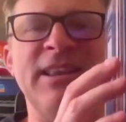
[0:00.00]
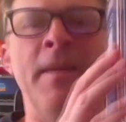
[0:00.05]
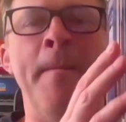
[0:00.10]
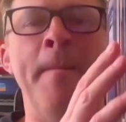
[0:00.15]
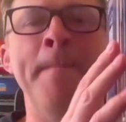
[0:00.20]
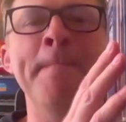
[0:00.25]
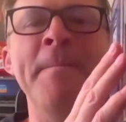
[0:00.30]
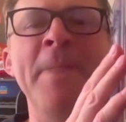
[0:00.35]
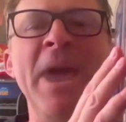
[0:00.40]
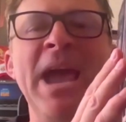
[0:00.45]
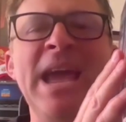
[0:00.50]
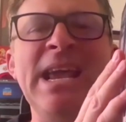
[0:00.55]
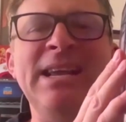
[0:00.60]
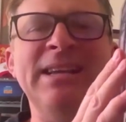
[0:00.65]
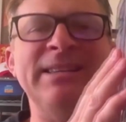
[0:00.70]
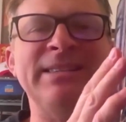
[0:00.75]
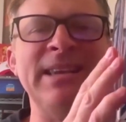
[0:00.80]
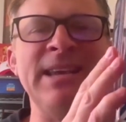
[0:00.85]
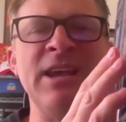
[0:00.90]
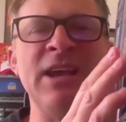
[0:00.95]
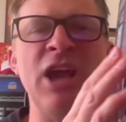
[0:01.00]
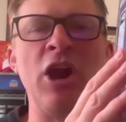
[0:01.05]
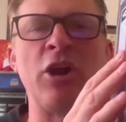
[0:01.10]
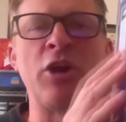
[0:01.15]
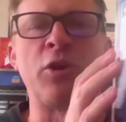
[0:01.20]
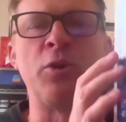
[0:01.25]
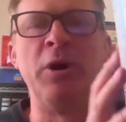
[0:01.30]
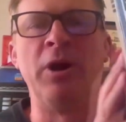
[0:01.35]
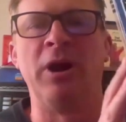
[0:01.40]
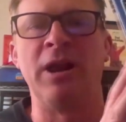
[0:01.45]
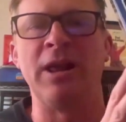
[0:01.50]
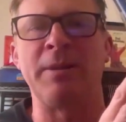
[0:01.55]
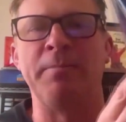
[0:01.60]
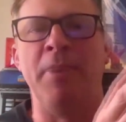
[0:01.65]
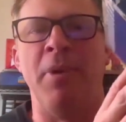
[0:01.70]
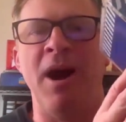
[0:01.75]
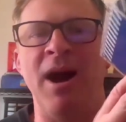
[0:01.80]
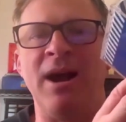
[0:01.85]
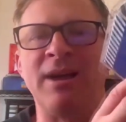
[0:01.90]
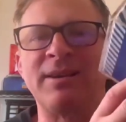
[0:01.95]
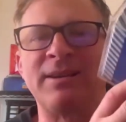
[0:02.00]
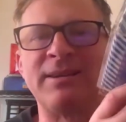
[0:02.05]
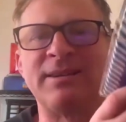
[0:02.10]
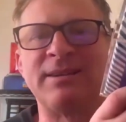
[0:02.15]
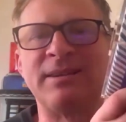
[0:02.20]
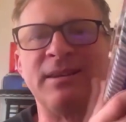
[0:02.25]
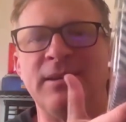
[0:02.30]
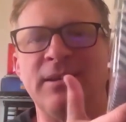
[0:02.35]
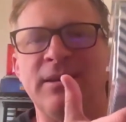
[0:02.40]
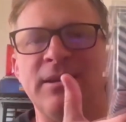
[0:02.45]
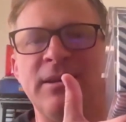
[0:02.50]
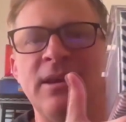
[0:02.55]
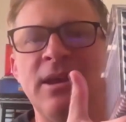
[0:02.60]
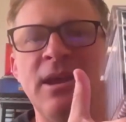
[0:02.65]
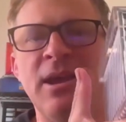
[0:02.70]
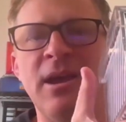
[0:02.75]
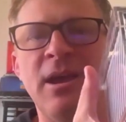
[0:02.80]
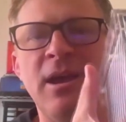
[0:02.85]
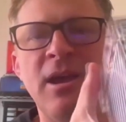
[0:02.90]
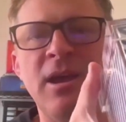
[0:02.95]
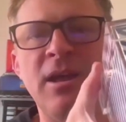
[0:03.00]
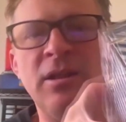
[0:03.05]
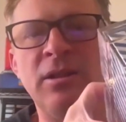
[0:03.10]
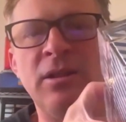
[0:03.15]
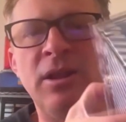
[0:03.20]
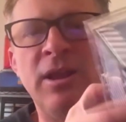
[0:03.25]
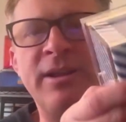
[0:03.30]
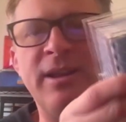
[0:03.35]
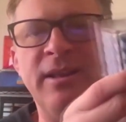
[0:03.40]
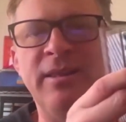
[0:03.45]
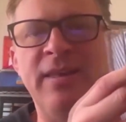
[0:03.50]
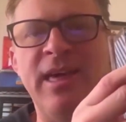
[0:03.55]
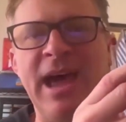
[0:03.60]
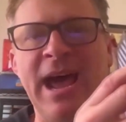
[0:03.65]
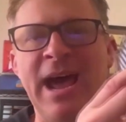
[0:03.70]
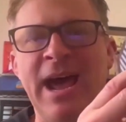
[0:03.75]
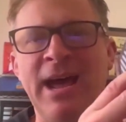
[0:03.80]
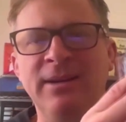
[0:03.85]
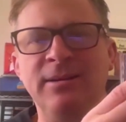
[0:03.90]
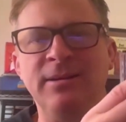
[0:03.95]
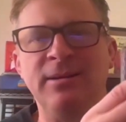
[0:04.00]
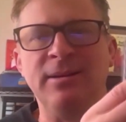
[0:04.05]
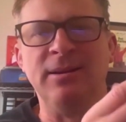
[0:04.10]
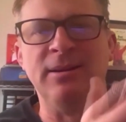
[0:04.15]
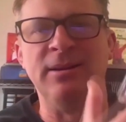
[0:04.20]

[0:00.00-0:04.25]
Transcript: amazing acrylic box. Look at that.